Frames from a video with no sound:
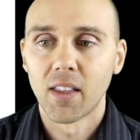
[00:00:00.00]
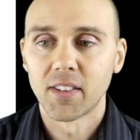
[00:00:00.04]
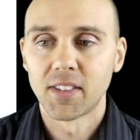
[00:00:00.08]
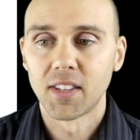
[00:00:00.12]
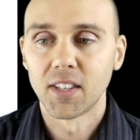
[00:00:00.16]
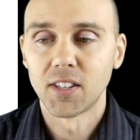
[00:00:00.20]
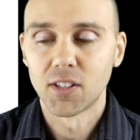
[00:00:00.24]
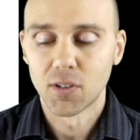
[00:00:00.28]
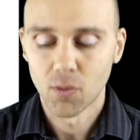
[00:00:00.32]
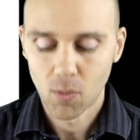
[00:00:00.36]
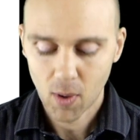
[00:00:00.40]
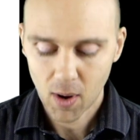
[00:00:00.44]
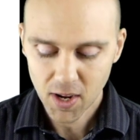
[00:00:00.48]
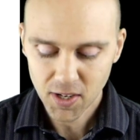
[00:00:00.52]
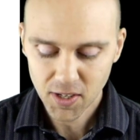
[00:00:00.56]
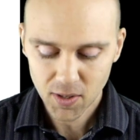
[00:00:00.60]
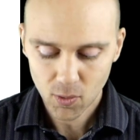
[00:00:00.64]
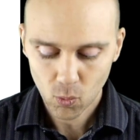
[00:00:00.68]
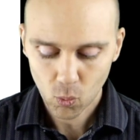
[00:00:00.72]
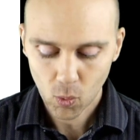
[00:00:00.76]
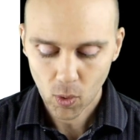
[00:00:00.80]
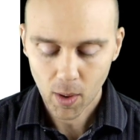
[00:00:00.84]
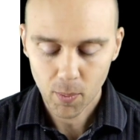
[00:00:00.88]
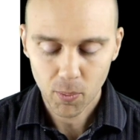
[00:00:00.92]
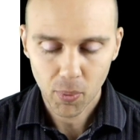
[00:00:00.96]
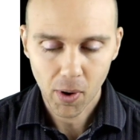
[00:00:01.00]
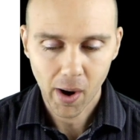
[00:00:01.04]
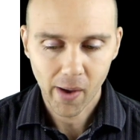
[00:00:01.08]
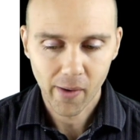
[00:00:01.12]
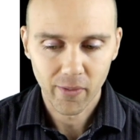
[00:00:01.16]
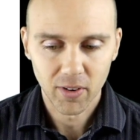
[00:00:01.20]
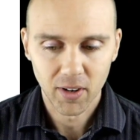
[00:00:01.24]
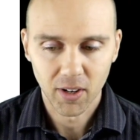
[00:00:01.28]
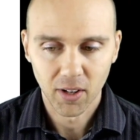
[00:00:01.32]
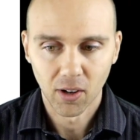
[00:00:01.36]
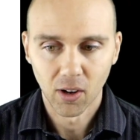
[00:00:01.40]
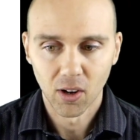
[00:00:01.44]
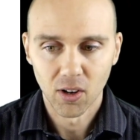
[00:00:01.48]
a situation where
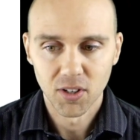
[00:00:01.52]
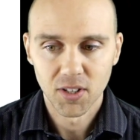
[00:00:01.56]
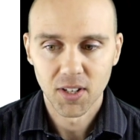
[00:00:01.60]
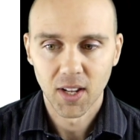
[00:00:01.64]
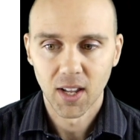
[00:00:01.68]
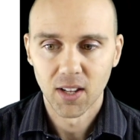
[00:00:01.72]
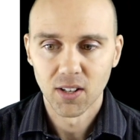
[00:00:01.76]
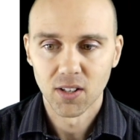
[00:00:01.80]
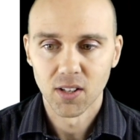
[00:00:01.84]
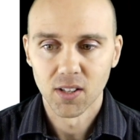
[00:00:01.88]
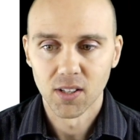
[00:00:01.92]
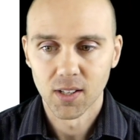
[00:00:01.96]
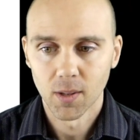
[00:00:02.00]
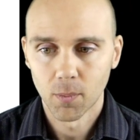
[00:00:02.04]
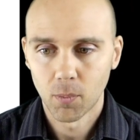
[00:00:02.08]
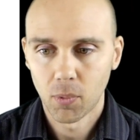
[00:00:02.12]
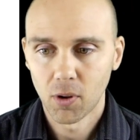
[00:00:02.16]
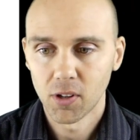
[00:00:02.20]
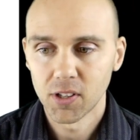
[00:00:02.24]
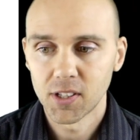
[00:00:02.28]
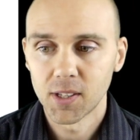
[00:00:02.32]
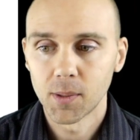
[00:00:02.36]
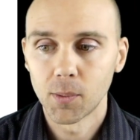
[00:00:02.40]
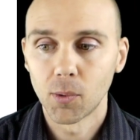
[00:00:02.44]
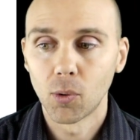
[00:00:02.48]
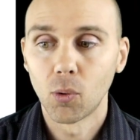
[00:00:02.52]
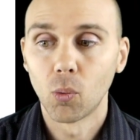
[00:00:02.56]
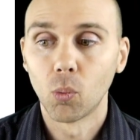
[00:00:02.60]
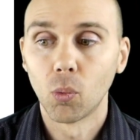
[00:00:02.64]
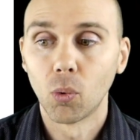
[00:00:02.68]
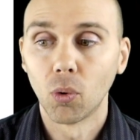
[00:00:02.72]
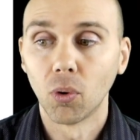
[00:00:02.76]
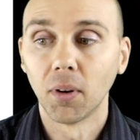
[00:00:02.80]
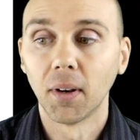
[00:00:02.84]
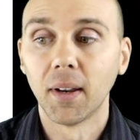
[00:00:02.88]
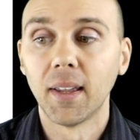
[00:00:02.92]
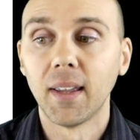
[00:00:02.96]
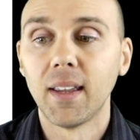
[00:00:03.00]
private negotiations are possible
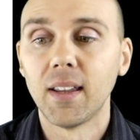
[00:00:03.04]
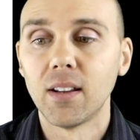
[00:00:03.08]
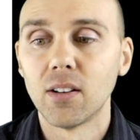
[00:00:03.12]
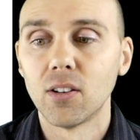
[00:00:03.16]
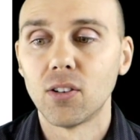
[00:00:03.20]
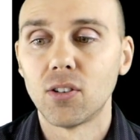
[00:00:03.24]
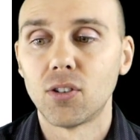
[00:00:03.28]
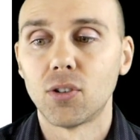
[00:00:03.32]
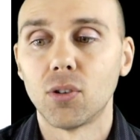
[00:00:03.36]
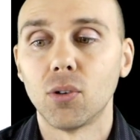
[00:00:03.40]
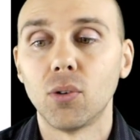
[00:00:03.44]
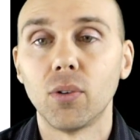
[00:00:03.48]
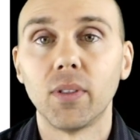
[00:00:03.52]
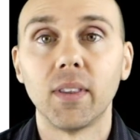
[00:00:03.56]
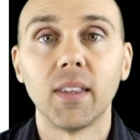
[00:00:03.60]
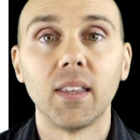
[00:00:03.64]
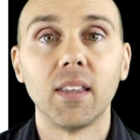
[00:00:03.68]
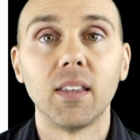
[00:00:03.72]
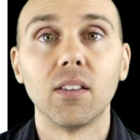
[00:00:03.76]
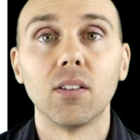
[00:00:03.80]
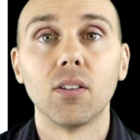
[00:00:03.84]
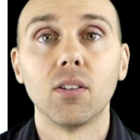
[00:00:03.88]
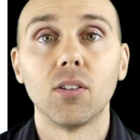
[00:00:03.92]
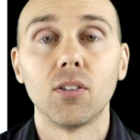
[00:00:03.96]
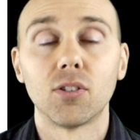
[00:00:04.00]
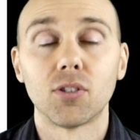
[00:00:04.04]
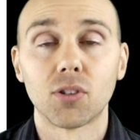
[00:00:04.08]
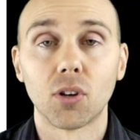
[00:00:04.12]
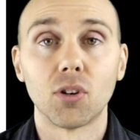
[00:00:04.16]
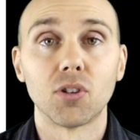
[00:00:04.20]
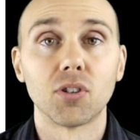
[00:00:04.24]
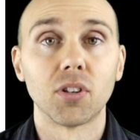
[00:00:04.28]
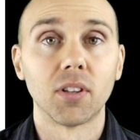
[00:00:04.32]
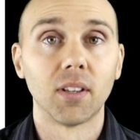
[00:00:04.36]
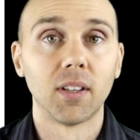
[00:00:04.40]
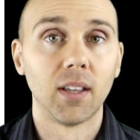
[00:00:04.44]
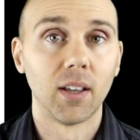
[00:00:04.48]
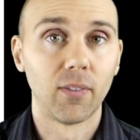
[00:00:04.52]
will lead to the
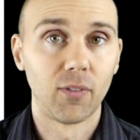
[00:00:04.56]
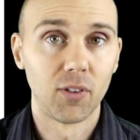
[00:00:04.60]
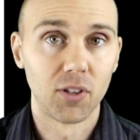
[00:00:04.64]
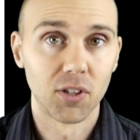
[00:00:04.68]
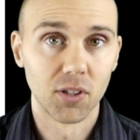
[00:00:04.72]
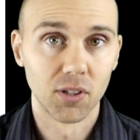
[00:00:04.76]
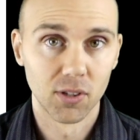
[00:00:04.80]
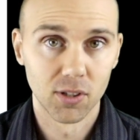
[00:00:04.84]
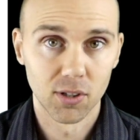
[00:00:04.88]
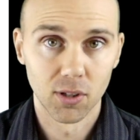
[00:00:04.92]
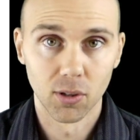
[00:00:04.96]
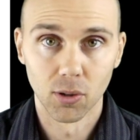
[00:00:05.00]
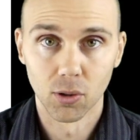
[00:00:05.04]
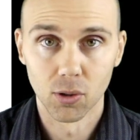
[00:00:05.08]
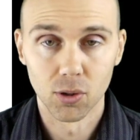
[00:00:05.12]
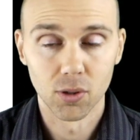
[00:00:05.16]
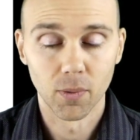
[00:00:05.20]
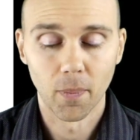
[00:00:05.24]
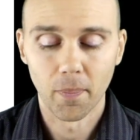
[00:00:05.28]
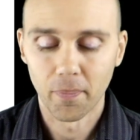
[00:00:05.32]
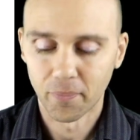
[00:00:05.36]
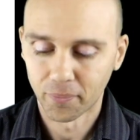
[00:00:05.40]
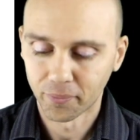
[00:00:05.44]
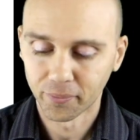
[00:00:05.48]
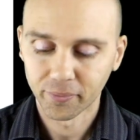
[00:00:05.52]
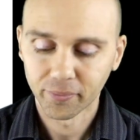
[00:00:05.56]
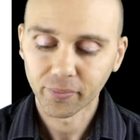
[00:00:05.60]
socially efficient solution.